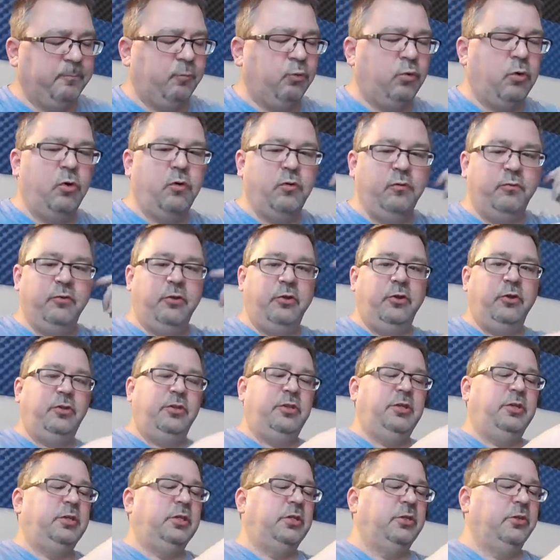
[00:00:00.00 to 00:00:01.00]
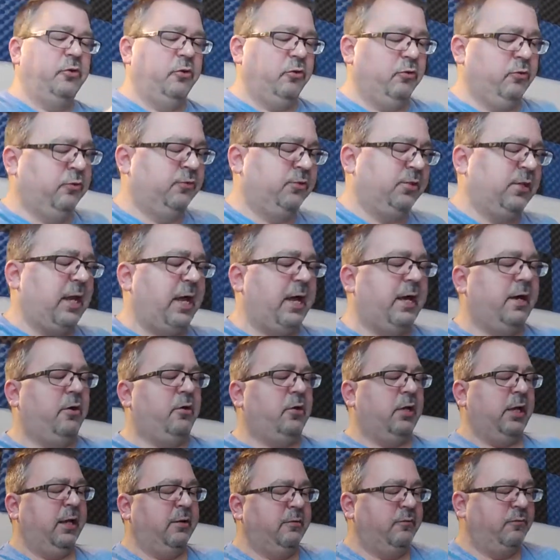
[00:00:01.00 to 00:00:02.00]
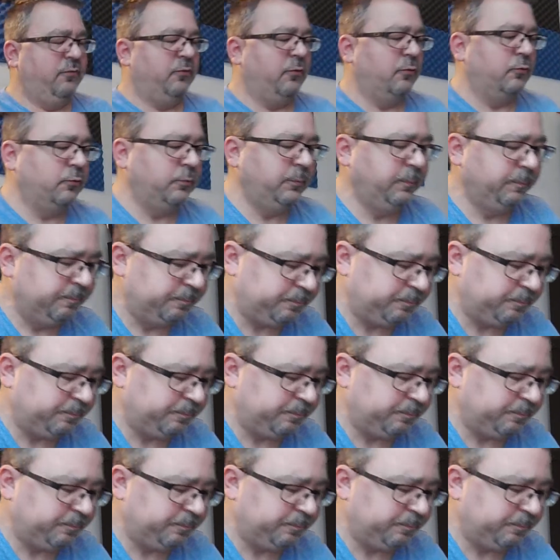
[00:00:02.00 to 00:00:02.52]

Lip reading: over-the-ear style headphone,